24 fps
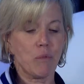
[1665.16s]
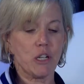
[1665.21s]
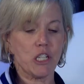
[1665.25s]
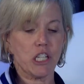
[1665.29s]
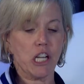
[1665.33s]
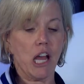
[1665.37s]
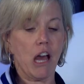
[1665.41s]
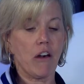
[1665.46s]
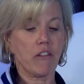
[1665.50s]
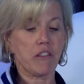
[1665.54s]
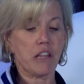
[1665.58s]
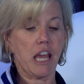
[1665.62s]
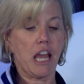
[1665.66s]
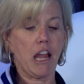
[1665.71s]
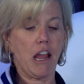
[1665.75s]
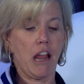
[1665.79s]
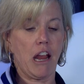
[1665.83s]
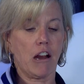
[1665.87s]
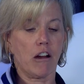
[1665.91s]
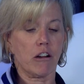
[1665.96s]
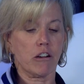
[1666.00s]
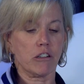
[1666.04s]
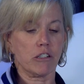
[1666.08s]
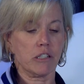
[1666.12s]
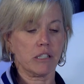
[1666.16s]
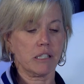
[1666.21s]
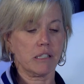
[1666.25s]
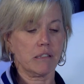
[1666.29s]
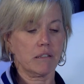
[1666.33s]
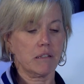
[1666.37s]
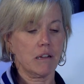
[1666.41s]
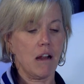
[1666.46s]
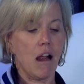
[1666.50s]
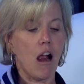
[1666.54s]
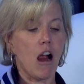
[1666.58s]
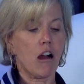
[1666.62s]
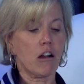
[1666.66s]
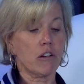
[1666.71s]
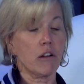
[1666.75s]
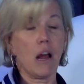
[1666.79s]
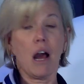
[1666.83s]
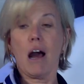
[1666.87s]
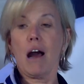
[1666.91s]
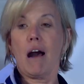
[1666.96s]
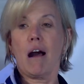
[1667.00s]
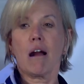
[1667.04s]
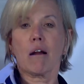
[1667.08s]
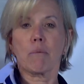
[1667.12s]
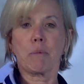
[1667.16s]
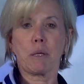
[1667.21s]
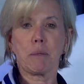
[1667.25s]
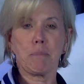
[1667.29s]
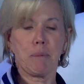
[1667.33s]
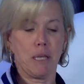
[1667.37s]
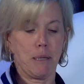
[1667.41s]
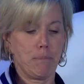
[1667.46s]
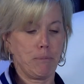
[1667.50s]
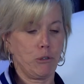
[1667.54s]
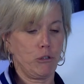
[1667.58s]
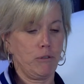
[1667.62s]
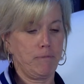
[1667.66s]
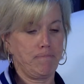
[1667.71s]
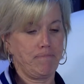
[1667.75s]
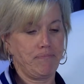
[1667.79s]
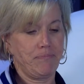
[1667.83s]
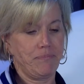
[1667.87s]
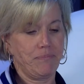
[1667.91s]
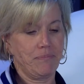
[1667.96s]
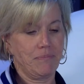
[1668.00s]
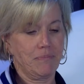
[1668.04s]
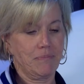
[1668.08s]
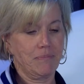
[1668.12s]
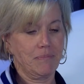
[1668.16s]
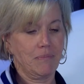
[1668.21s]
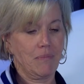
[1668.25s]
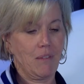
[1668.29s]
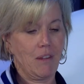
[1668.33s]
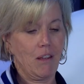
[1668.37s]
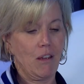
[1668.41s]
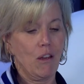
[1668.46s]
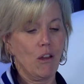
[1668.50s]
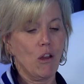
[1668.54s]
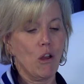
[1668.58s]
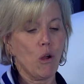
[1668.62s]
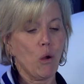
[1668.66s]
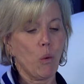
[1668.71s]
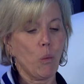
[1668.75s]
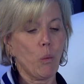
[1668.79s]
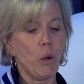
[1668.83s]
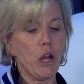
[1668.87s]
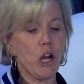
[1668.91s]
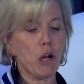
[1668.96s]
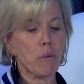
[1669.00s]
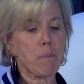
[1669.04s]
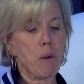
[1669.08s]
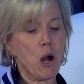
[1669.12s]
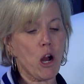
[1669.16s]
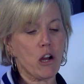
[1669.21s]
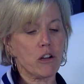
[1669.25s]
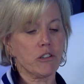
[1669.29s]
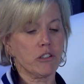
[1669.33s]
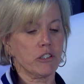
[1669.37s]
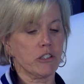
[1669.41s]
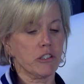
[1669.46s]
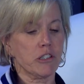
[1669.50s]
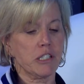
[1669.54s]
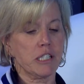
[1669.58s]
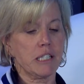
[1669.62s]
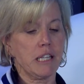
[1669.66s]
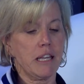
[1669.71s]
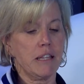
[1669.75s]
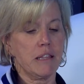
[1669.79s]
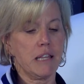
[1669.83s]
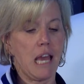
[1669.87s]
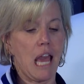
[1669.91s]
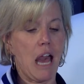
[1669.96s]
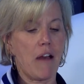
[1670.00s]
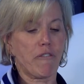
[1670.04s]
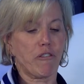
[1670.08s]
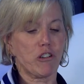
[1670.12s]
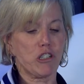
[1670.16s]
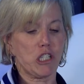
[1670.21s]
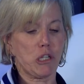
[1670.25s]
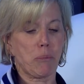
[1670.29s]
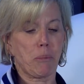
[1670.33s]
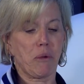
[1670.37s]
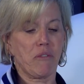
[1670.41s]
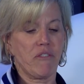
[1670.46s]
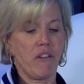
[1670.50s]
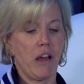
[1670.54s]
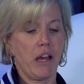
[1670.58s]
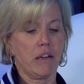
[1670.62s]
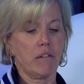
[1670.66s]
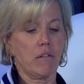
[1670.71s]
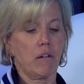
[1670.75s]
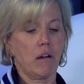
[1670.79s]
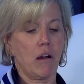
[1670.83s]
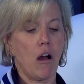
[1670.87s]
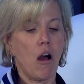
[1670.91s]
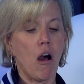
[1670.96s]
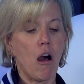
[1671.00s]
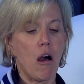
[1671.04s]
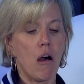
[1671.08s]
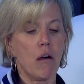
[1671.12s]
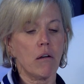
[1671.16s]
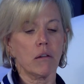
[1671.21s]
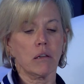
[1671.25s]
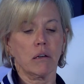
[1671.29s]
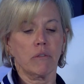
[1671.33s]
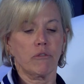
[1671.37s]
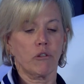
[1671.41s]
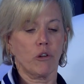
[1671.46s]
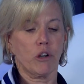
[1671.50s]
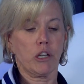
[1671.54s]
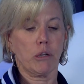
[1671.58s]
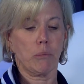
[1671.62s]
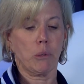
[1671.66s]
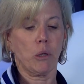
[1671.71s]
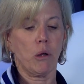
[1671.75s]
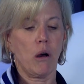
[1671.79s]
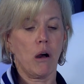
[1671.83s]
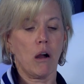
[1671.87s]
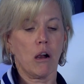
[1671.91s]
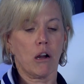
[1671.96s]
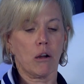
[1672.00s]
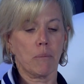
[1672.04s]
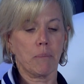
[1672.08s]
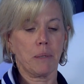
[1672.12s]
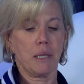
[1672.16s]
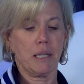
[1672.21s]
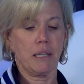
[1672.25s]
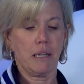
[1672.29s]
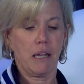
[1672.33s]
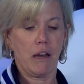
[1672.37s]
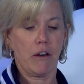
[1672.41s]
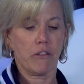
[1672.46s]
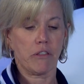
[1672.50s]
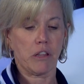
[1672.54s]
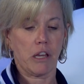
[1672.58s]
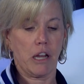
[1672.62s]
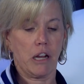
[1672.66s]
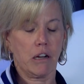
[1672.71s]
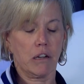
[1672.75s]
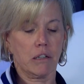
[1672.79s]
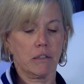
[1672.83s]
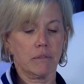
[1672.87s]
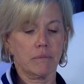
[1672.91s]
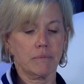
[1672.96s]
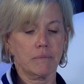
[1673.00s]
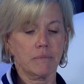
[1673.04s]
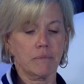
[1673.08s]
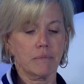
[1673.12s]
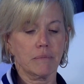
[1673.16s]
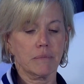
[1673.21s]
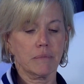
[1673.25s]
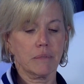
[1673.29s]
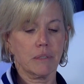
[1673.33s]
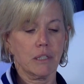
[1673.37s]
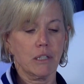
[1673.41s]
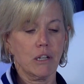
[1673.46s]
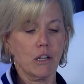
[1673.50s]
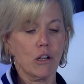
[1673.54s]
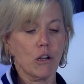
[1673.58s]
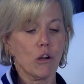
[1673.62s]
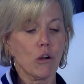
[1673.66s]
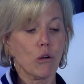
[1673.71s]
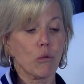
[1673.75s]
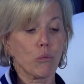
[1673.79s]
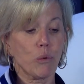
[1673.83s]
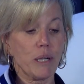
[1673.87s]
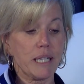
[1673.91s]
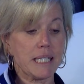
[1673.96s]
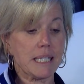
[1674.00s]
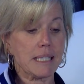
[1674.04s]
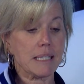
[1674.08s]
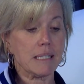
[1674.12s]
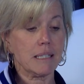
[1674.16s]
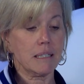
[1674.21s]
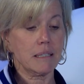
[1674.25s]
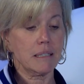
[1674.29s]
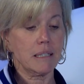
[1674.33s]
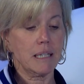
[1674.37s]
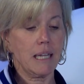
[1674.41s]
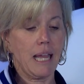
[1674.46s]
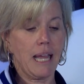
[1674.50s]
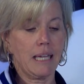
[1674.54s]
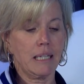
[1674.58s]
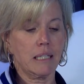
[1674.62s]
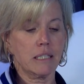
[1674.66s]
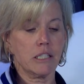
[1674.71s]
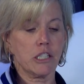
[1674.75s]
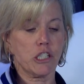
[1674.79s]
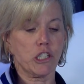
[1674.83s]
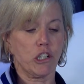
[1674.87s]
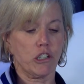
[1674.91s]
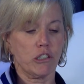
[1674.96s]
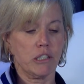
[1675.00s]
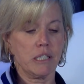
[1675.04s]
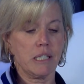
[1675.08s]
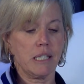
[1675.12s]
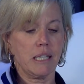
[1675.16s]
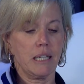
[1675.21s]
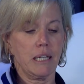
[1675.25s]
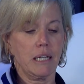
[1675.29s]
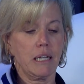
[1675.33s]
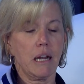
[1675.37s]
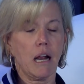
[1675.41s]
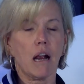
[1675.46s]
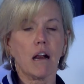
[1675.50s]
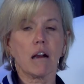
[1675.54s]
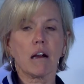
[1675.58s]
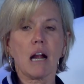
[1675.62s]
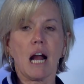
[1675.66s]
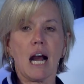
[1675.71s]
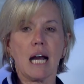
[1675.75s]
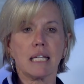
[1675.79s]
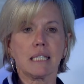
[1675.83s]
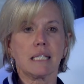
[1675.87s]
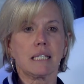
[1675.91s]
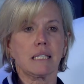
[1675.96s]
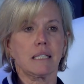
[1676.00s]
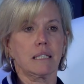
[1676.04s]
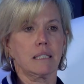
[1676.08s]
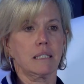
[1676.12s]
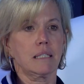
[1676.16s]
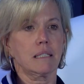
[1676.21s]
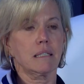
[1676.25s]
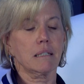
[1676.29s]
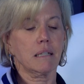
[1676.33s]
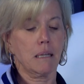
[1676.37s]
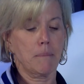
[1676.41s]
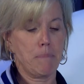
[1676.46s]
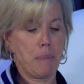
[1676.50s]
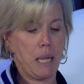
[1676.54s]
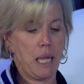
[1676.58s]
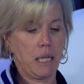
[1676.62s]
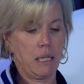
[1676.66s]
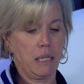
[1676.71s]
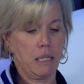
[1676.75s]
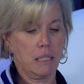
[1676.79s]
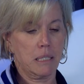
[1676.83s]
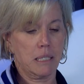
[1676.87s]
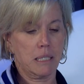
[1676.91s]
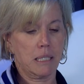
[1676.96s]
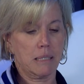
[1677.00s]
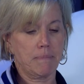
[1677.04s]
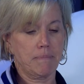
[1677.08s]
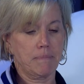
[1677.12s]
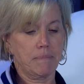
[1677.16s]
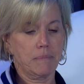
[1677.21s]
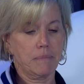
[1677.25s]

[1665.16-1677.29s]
which healthcare errors are not harming people. We are partners in the effort to prevent all avoidable harm in healthcare. Risk and uncertainty are constant companions.